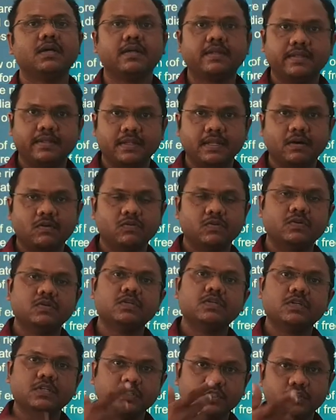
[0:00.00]
Now
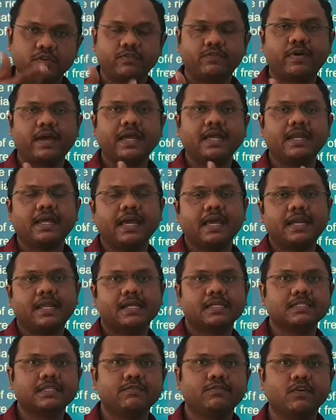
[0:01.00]
to find
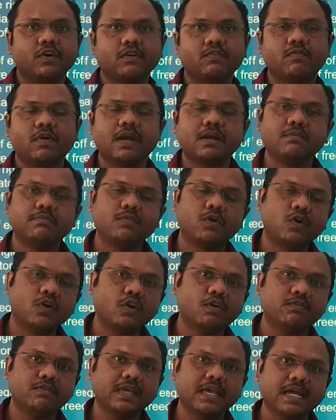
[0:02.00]
energy for 1 mole
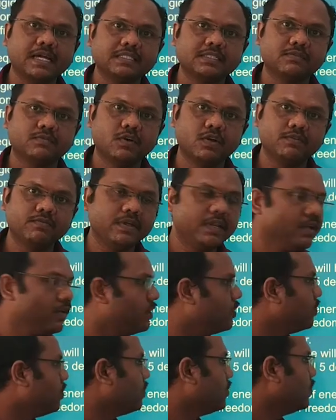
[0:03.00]
of gas, what will you
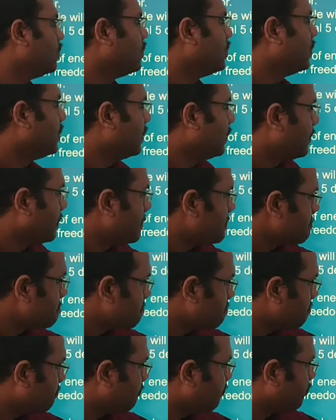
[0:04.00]
do?
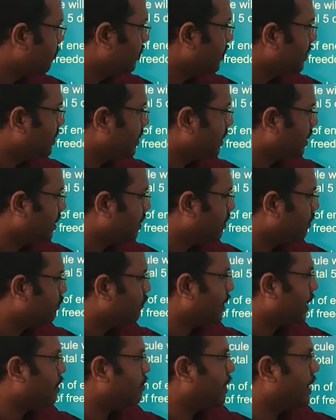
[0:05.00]

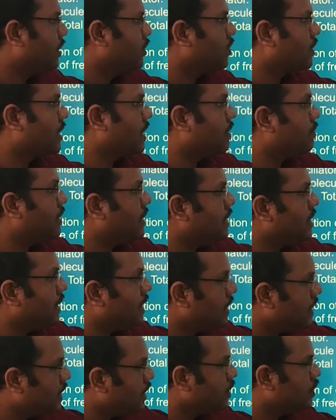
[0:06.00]
5 by 2
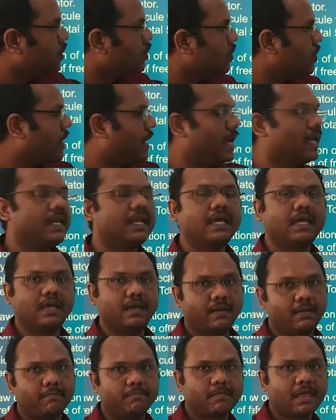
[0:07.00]
kBt into Na,
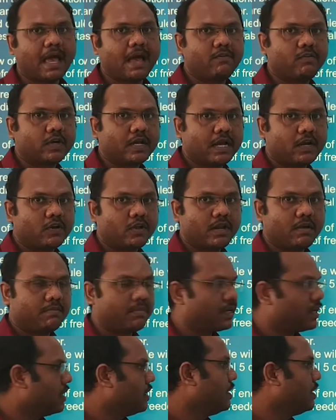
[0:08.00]
Avogadro number,